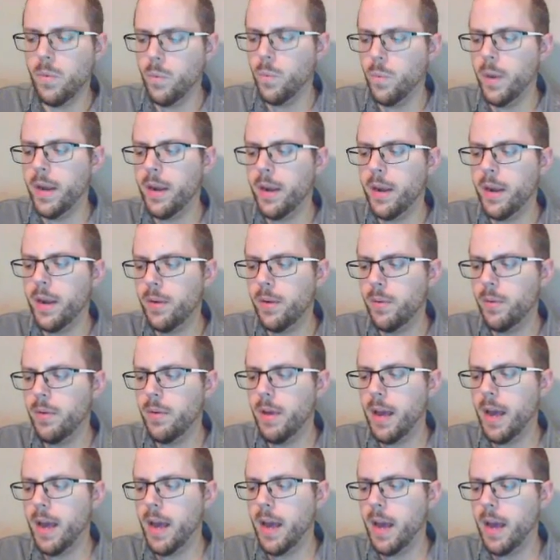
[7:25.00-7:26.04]
where
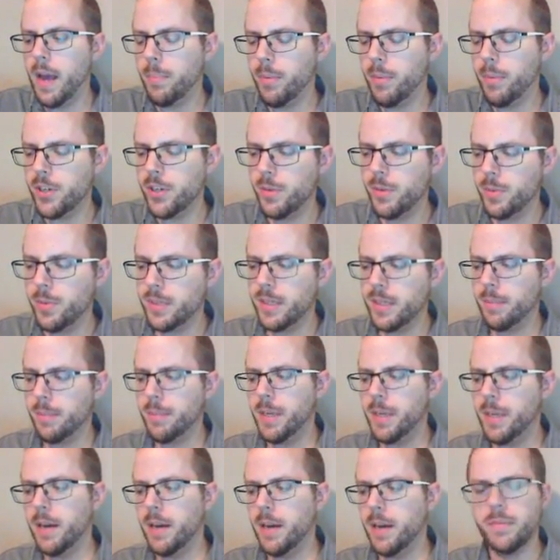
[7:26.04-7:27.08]
our pressure was up
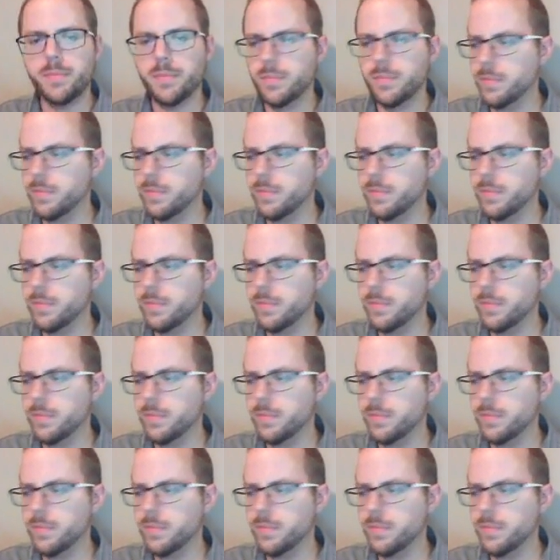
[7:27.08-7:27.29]
here.